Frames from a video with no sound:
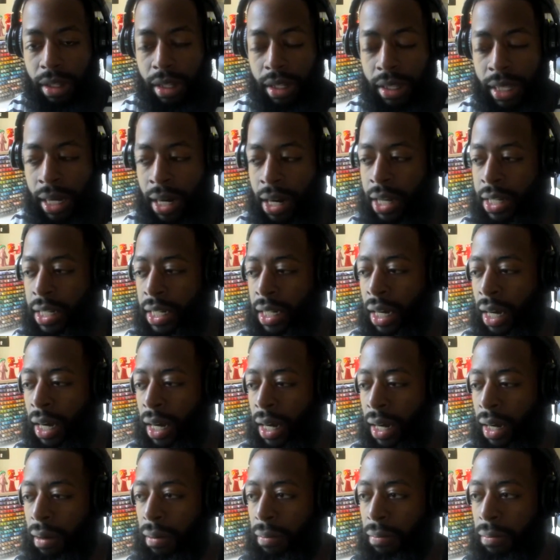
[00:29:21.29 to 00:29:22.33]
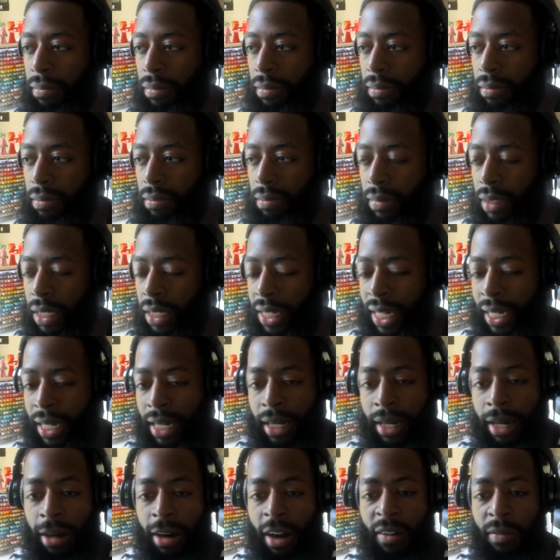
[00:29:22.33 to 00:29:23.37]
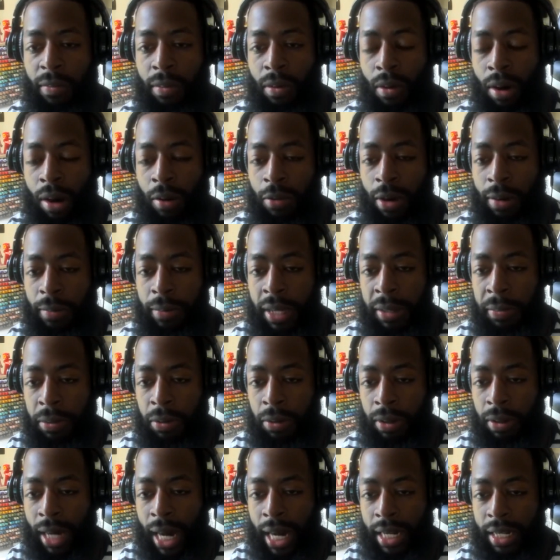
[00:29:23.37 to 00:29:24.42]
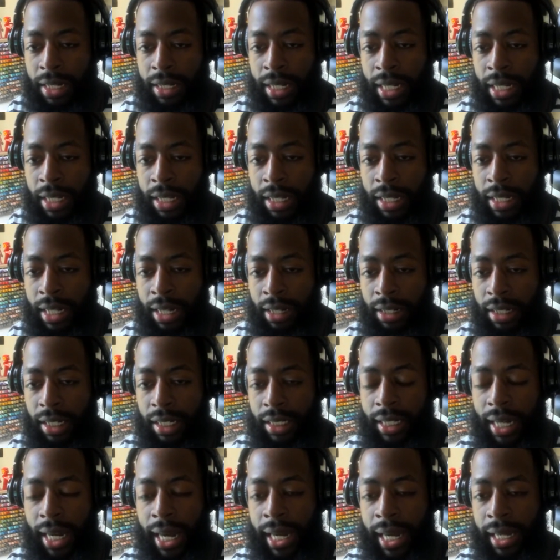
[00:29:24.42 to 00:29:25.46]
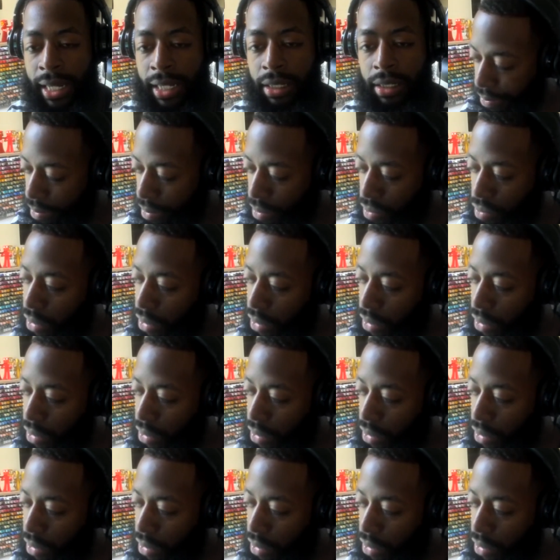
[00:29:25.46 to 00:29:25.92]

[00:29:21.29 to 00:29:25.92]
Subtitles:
there's a there's like a cutoff point where people kind of see the change.